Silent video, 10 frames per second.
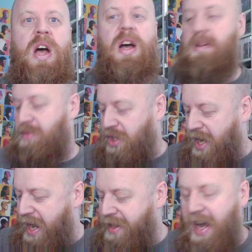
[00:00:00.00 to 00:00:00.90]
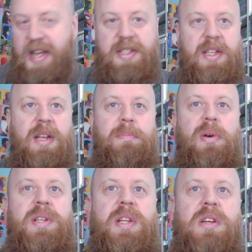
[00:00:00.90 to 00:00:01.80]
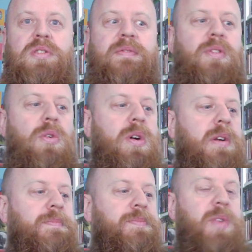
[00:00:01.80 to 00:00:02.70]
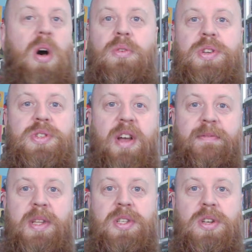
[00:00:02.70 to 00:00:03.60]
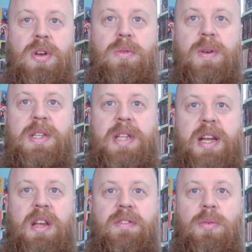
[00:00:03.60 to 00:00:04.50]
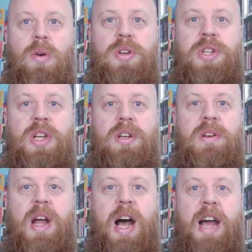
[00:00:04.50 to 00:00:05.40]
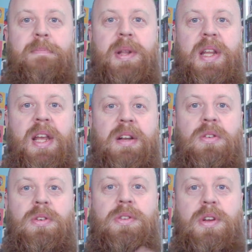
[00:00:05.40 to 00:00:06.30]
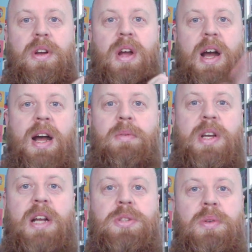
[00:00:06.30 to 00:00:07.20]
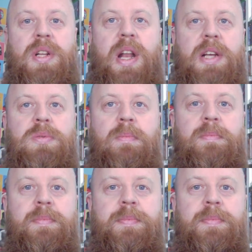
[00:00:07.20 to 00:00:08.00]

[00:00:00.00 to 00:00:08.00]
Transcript: yeah, that is the PlayStation 4. All that's left for me to do is thank you for watching. I have been the Ignored Nerd. I will catch you on the next one.